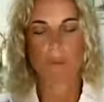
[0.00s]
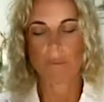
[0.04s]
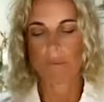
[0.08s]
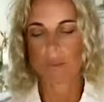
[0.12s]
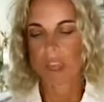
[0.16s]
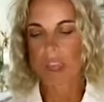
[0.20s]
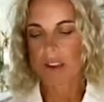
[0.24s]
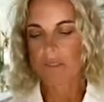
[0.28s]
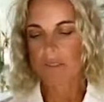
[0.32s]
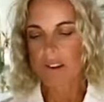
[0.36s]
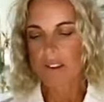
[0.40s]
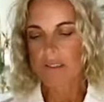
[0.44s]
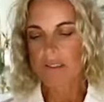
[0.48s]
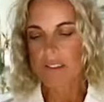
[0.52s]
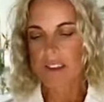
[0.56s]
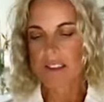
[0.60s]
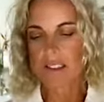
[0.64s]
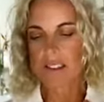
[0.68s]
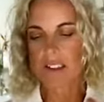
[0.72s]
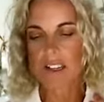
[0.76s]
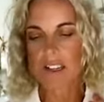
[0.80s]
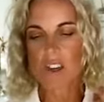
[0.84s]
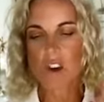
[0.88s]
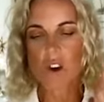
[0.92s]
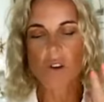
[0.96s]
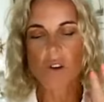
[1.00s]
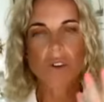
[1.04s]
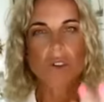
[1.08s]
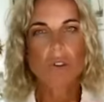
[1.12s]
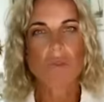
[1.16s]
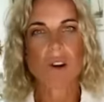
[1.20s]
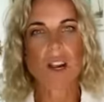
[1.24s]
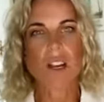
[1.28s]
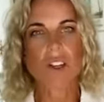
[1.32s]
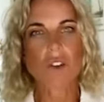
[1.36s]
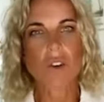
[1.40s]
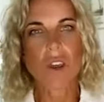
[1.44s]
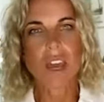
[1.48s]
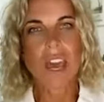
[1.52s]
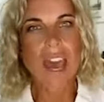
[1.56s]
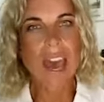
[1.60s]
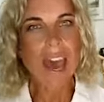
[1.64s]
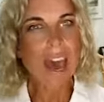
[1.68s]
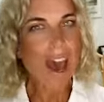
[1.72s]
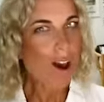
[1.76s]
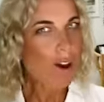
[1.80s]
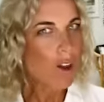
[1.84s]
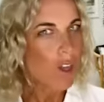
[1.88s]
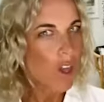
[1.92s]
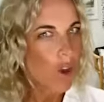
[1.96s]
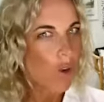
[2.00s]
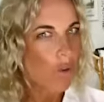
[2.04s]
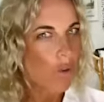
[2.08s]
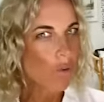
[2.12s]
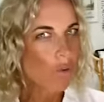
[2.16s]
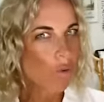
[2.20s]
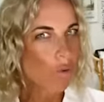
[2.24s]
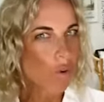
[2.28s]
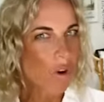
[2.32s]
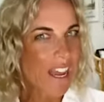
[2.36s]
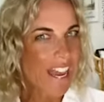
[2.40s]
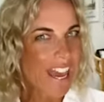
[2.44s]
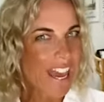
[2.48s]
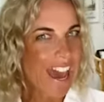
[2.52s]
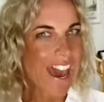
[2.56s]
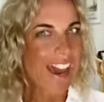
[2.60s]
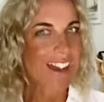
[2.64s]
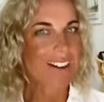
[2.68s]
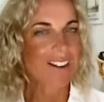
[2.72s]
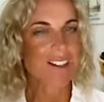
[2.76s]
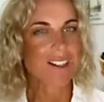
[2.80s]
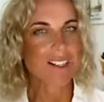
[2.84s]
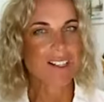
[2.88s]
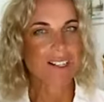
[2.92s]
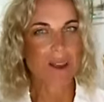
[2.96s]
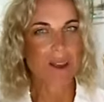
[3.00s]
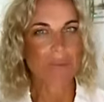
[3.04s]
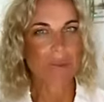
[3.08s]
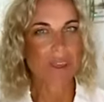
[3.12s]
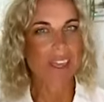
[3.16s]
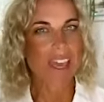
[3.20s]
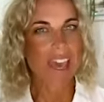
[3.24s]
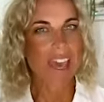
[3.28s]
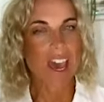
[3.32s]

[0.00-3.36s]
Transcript: everything that goes around you, how you react to something,